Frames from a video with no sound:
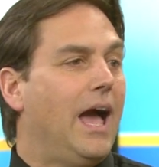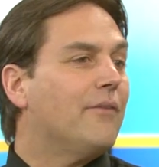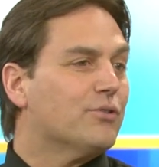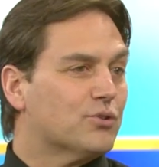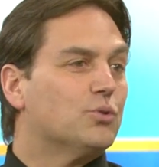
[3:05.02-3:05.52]

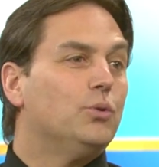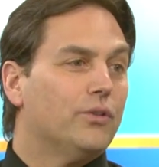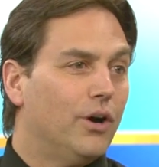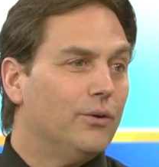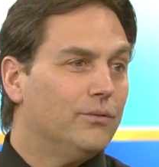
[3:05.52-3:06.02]
After school,
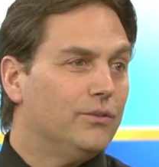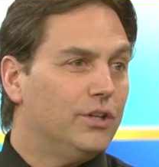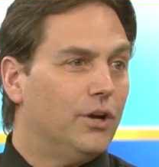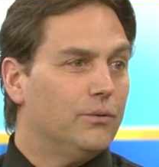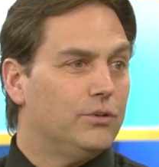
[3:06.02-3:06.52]
though, you
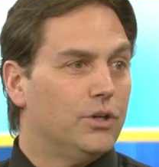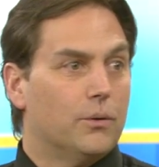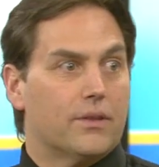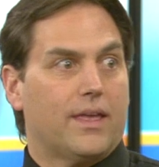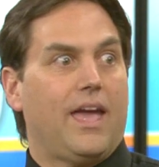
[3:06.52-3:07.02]
know, you
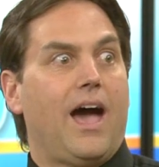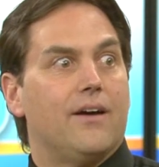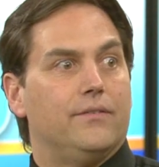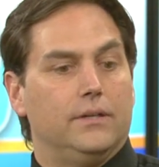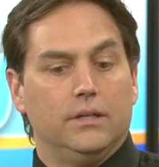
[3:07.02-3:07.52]
go into the
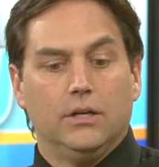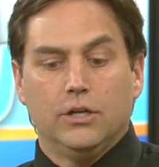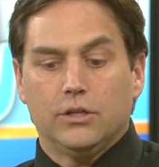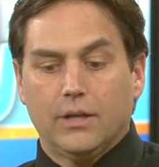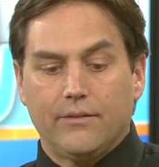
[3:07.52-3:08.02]
CAF and
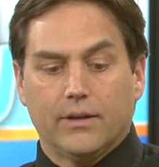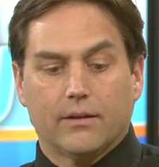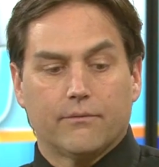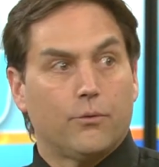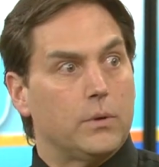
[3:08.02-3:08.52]
you'll have, like,
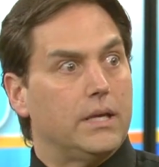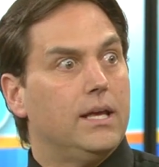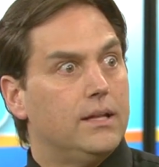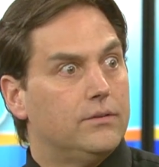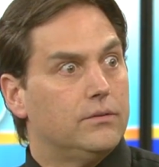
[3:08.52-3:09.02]
40
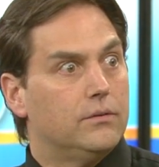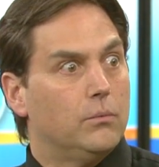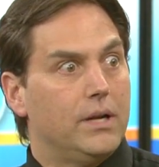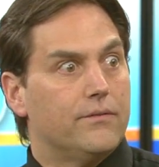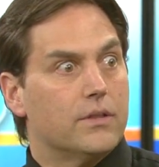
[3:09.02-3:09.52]
kids
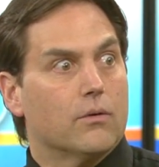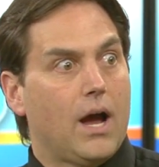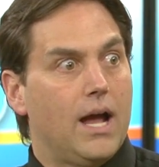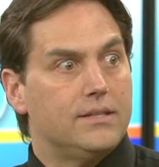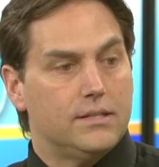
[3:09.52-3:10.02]
waiting for their
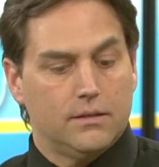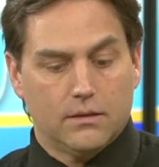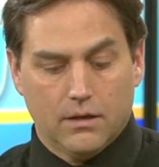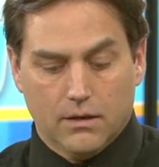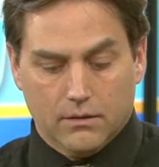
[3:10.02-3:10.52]
rides, and,
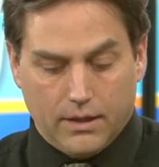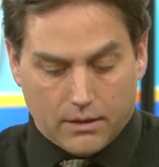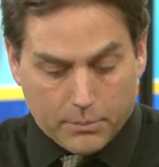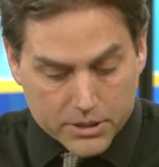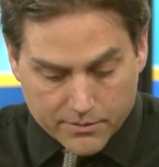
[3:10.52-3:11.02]
like,
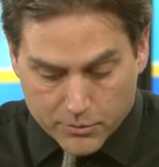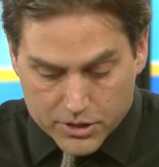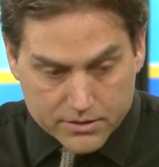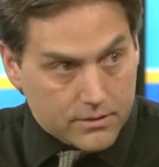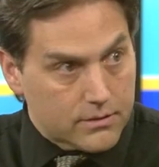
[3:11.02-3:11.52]
a bunch of them are
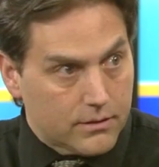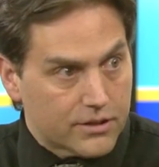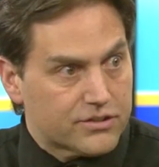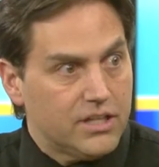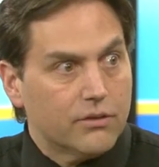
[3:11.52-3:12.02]
just, mm-hmm. they're
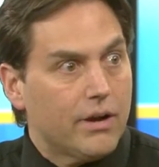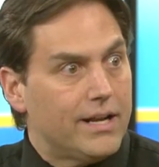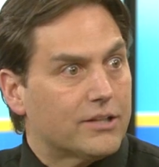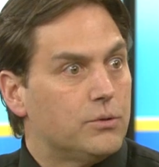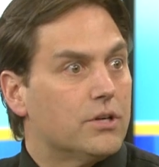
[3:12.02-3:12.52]
sitting right
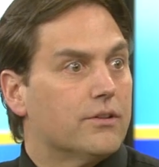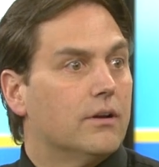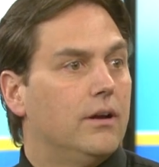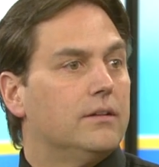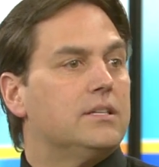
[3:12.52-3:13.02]
next to each
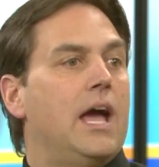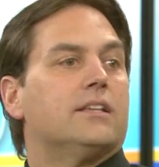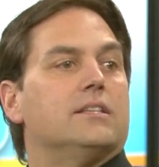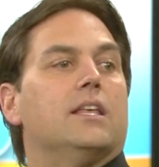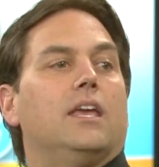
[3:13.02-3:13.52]
other,
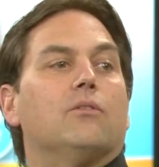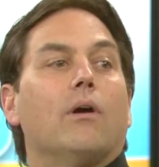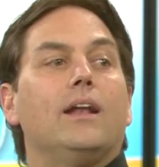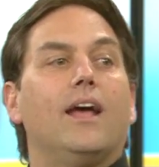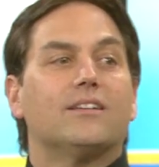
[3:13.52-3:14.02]
texting the kid
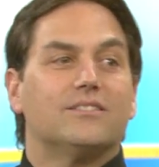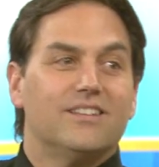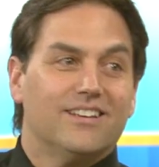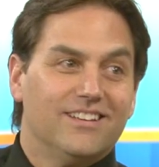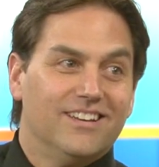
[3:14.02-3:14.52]
right next
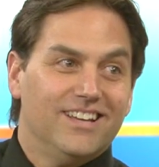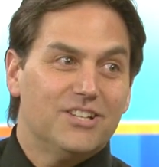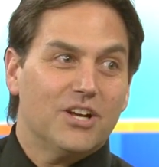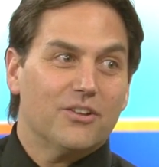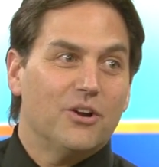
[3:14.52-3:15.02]
to
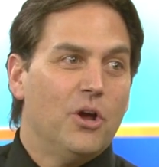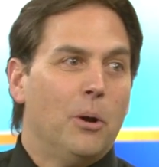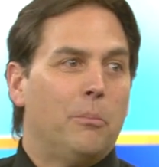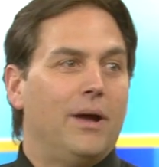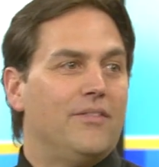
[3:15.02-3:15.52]
each other.
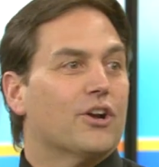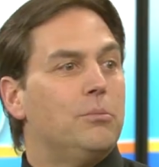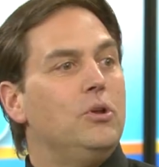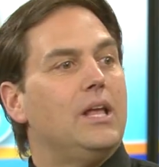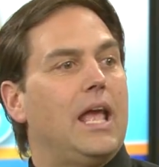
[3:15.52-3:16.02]
But and they're
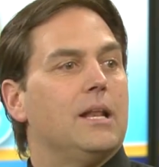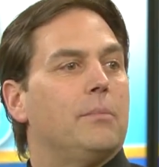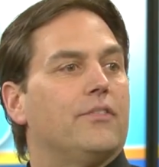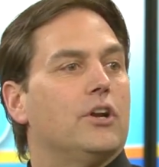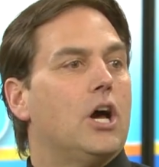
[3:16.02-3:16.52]
communicating,
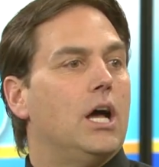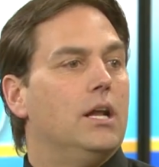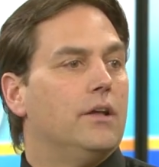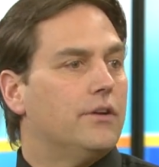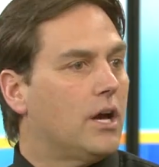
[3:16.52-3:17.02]
but they're not
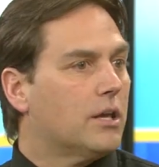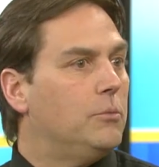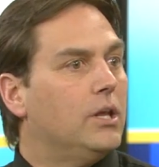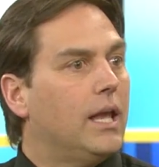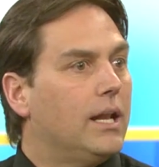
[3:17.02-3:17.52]

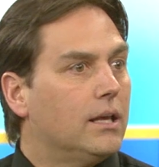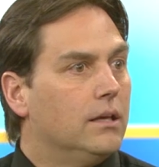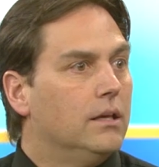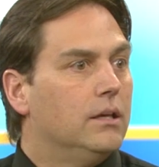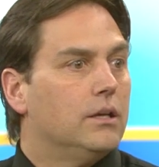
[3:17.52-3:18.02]
communicating,
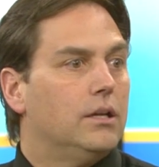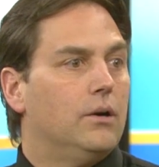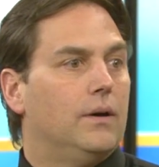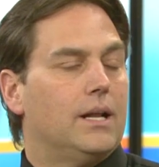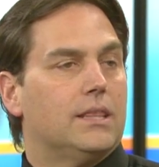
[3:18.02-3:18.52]
you
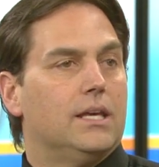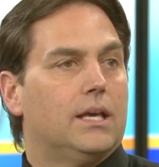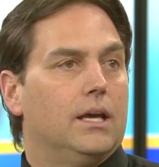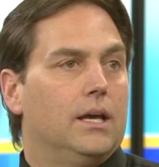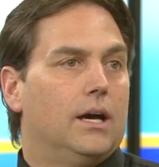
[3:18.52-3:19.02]
know. And I
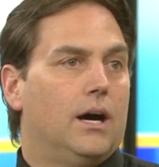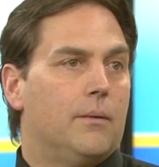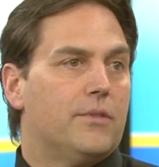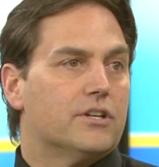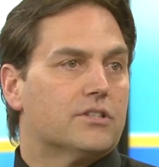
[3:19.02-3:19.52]
think
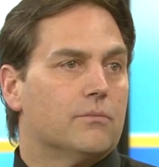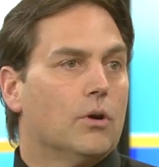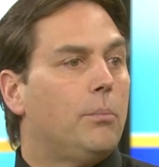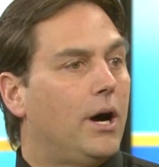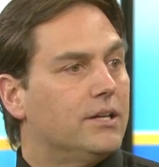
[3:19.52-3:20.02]
there's some
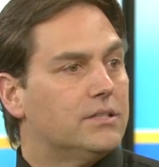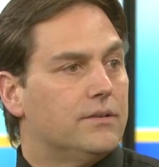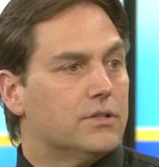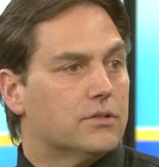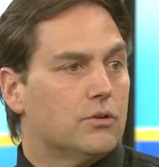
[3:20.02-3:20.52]
real
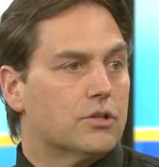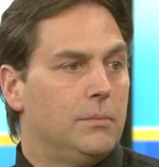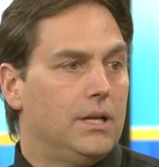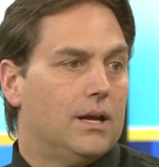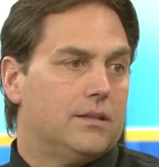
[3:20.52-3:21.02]
positives to social
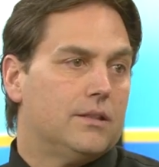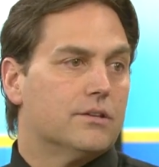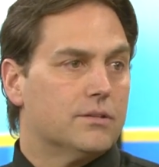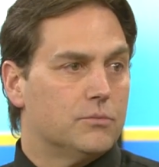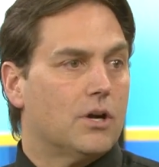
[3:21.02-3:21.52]
media, and then
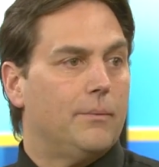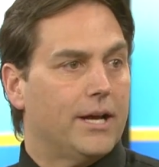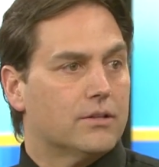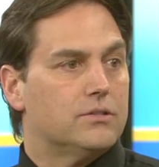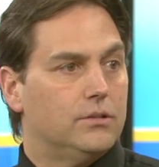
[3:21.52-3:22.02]
there's some
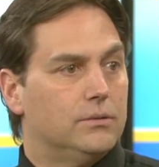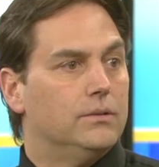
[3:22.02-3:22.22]
drawbacks too.